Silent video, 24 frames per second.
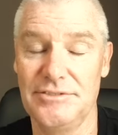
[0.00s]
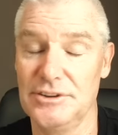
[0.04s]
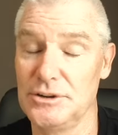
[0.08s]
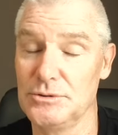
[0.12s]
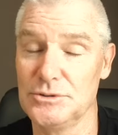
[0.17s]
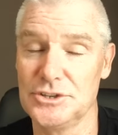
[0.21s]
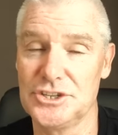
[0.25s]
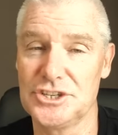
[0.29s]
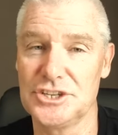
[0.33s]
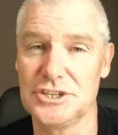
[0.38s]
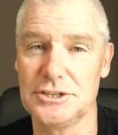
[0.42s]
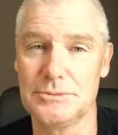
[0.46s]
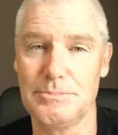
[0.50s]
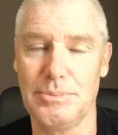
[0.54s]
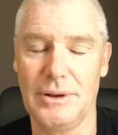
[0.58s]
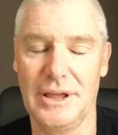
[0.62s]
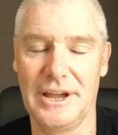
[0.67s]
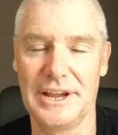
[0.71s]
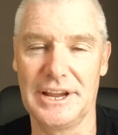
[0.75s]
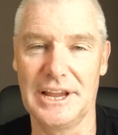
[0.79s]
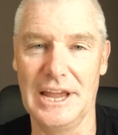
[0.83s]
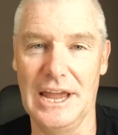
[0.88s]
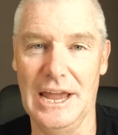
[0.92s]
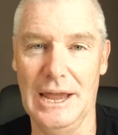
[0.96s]
He was just
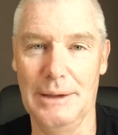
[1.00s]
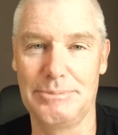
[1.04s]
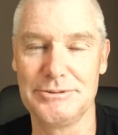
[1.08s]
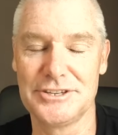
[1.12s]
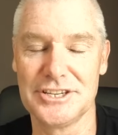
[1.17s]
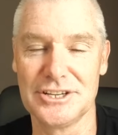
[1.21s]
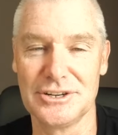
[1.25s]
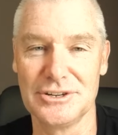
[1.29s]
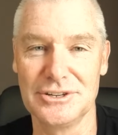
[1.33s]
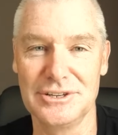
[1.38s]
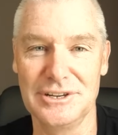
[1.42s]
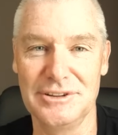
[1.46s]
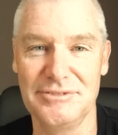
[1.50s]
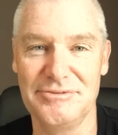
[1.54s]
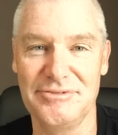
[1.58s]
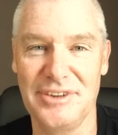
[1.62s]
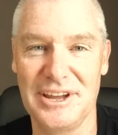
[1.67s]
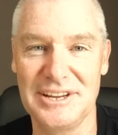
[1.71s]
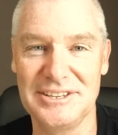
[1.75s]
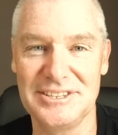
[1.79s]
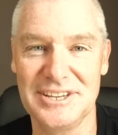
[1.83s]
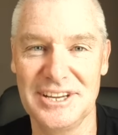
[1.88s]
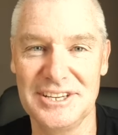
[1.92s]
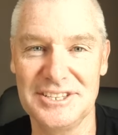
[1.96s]
playing absolutely
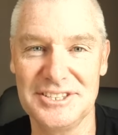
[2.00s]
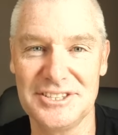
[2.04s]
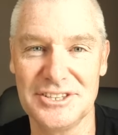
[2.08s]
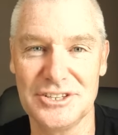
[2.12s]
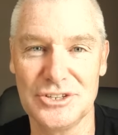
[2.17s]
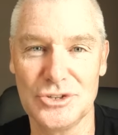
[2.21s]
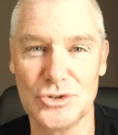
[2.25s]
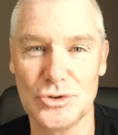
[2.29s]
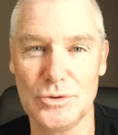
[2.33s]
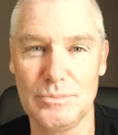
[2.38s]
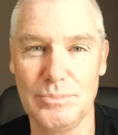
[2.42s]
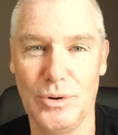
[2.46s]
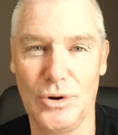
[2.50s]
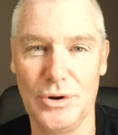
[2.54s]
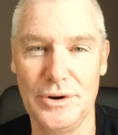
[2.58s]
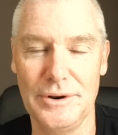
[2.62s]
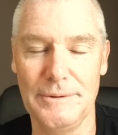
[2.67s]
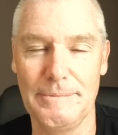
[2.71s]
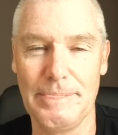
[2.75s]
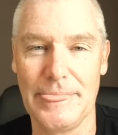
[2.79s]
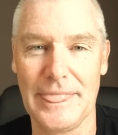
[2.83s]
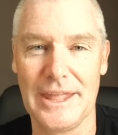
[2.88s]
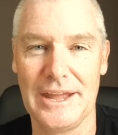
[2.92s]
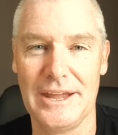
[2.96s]
fantastic,
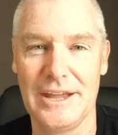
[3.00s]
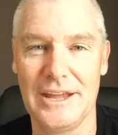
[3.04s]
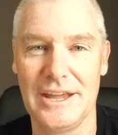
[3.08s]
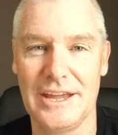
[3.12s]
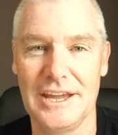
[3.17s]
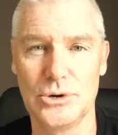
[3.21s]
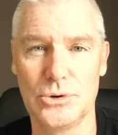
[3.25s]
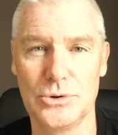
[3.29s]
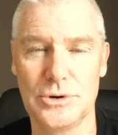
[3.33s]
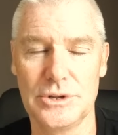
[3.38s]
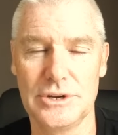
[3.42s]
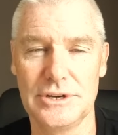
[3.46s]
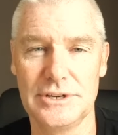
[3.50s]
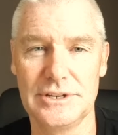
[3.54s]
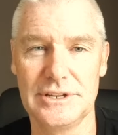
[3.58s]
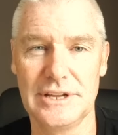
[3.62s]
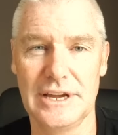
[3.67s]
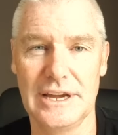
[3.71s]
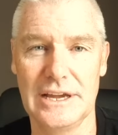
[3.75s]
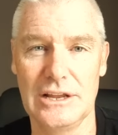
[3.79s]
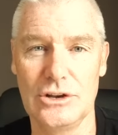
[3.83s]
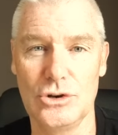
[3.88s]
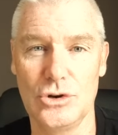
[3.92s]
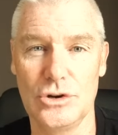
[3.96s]
Dupont field,
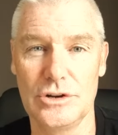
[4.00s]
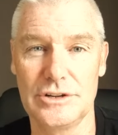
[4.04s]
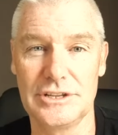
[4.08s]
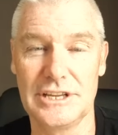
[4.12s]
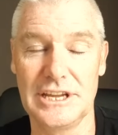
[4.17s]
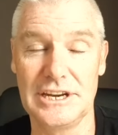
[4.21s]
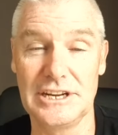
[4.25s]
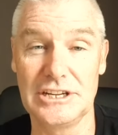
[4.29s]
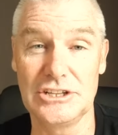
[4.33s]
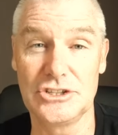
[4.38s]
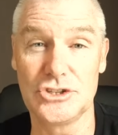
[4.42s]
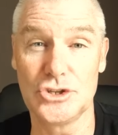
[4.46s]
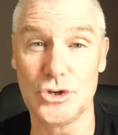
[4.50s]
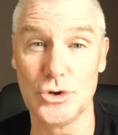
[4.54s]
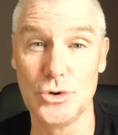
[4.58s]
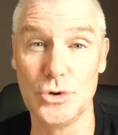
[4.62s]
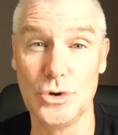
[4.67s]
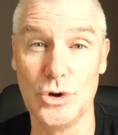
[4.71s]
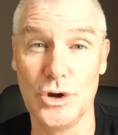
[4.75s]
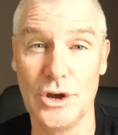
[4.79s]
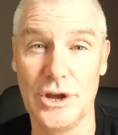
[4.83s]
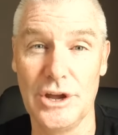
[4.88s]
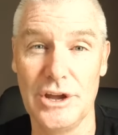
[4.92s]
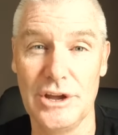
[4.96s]
and getting
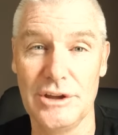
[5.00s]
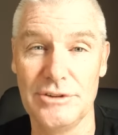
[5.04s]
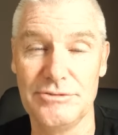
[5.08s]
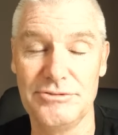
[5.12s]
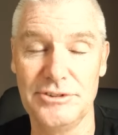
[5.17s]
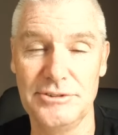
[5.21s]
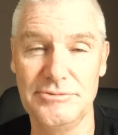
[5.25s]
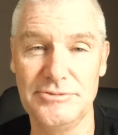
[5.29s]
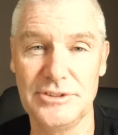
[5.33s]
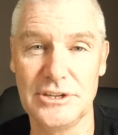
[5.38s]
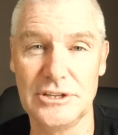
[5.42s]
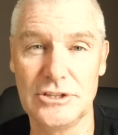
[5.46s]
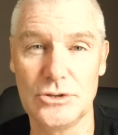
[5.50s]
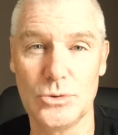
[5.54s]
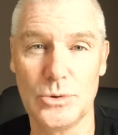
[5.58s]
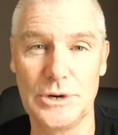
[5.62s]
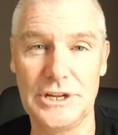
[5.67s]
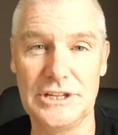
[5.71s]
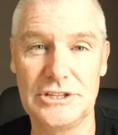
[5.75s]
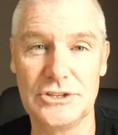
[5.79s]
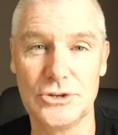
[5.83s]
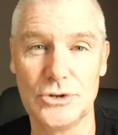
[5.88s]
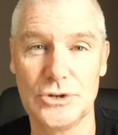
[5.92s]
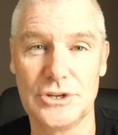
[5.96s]
two
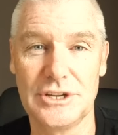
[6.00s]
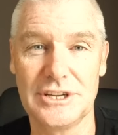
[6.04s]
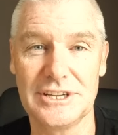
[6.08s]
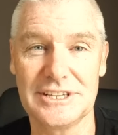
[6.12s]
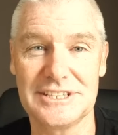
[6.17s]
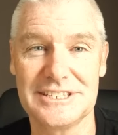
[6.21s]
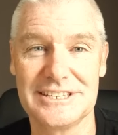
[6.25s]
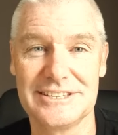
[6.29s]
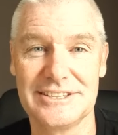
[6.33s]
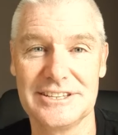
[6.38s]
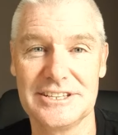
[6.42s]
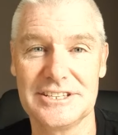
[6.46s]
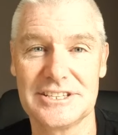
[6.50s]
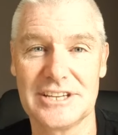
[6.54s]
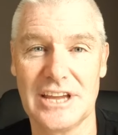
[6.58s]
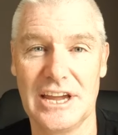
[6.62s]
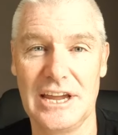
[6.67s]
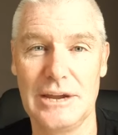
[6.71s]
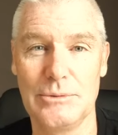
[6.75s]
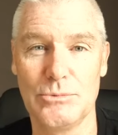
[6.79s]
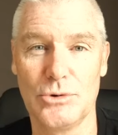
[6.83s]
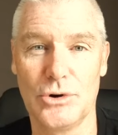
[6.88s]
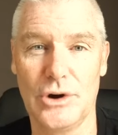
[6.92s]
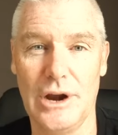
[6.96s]
50-22 kicks in this
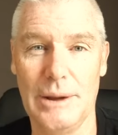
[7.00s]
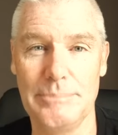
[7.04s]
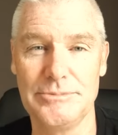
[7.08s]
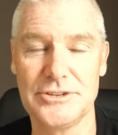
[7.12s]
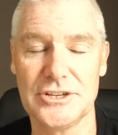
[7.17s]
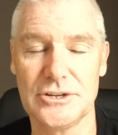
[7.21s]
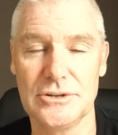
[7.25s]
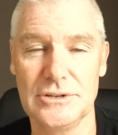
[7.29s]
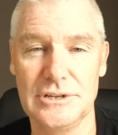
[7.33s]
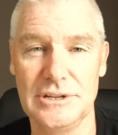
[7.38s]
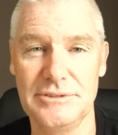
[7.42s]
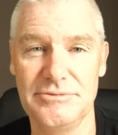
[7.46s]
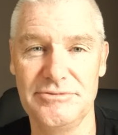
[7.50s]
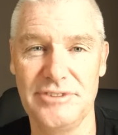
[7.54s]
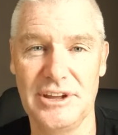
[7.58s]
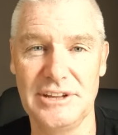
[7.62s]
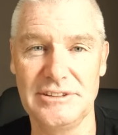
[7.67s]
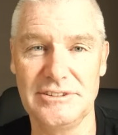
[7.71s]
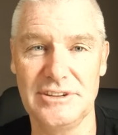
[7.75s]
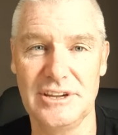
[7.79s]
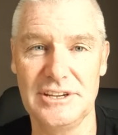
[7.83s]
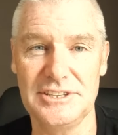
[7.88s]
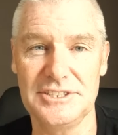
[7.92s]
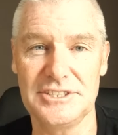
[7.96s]
game were absolutely
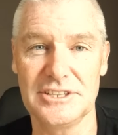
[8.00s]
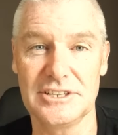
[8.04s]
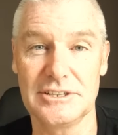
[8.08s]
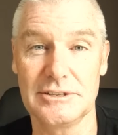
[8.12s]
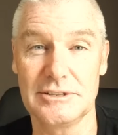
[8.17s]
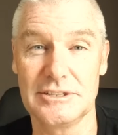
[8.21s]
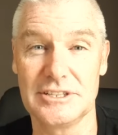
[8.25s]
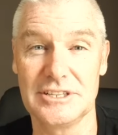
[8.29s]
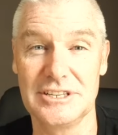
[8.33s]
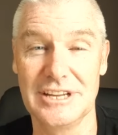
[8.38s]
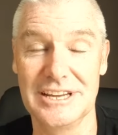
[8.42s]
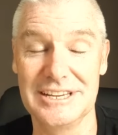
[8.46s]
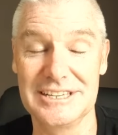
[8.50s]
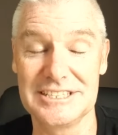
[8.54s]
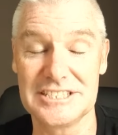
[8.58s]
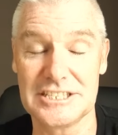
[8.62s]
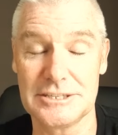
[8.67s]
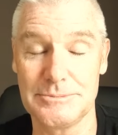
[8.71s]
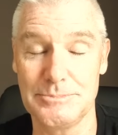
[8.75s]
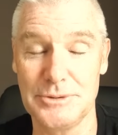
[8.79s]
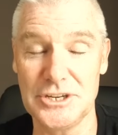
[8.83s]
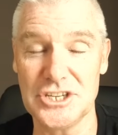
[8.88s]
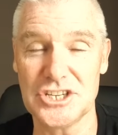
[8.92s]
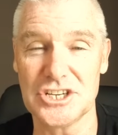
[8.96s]
fantastic,
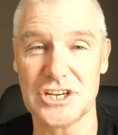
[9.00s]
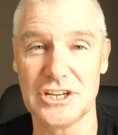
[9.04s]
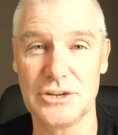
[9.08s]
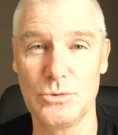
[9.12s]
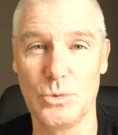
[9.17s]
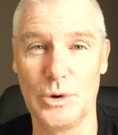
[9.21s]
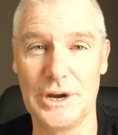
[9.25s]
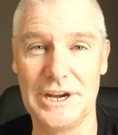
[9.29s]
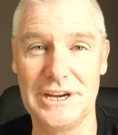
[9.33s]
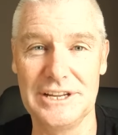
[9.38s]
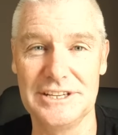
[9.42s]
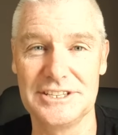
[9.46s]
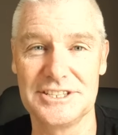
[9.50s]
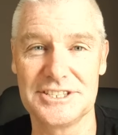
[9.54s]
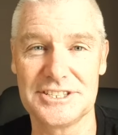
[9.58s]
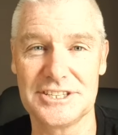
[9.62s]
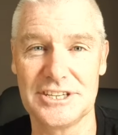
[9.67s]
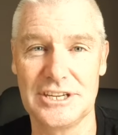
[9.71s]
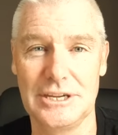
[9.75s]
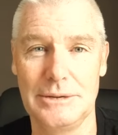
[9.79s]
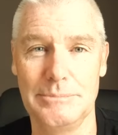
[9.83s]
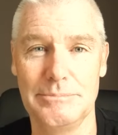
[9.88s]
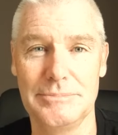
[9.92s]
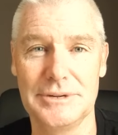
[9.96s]
especially when his
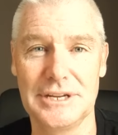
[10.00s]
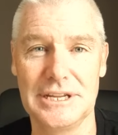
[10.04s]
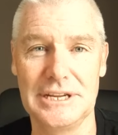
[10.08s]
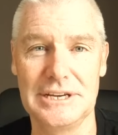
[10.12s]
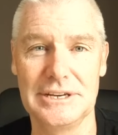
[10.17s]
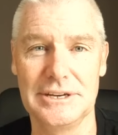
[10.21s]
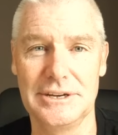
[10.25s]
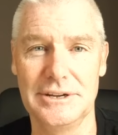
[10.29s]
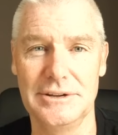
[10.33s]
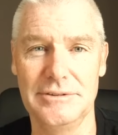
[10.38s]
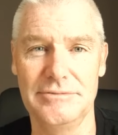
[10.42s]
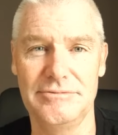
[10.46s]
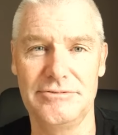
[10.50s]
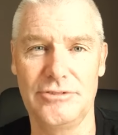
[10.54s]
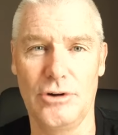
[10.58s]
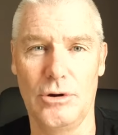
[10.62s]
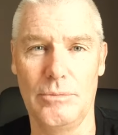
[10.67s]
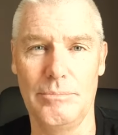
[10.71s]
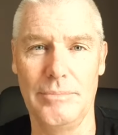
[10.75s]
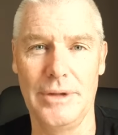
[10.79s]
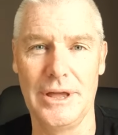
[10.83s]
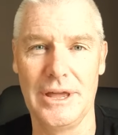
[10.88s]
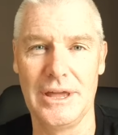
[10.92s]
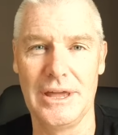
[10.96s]
team needed it
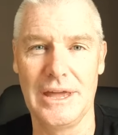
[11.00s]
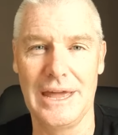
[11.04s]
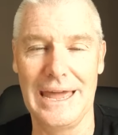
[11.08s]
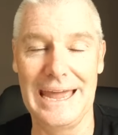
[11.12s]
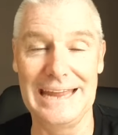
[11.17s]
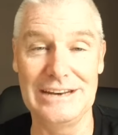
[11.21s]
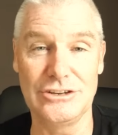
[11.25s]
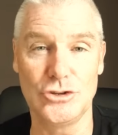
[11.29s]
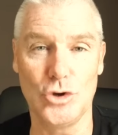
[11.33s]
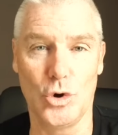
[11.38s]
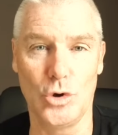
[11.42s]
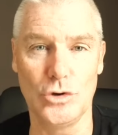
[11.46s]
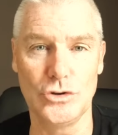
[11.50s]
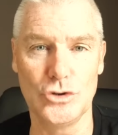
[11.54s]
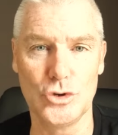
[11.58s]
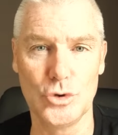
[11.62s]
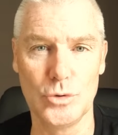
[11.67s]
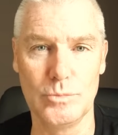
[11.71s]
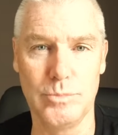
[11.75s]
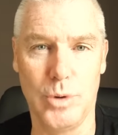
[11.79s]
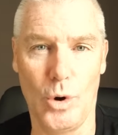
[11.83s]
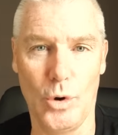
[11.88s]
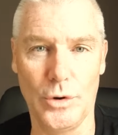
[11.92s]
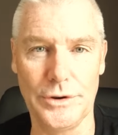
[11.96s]
from Anton
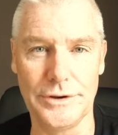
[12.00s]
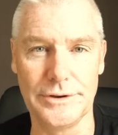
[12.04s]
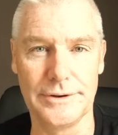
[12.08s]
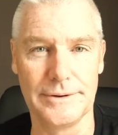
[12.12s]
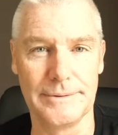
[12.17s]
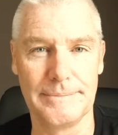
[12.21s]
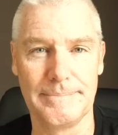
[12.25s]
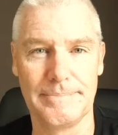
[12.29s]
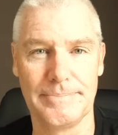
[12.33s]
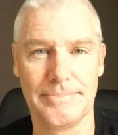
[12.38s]
Dupont.